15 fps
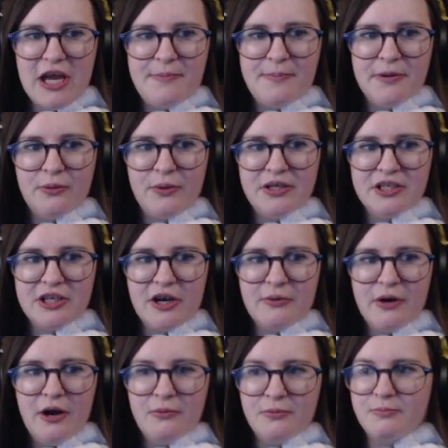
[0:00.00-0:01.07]
shape in the window.
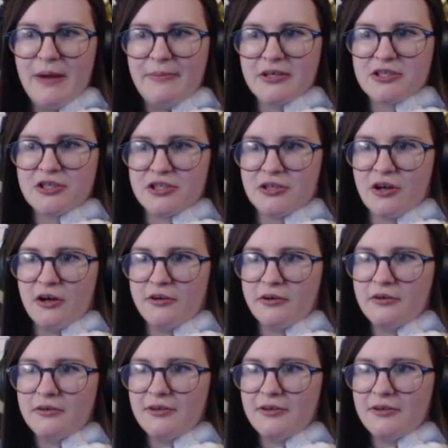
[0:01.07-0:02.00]
Oh, maybe that's because it's gone.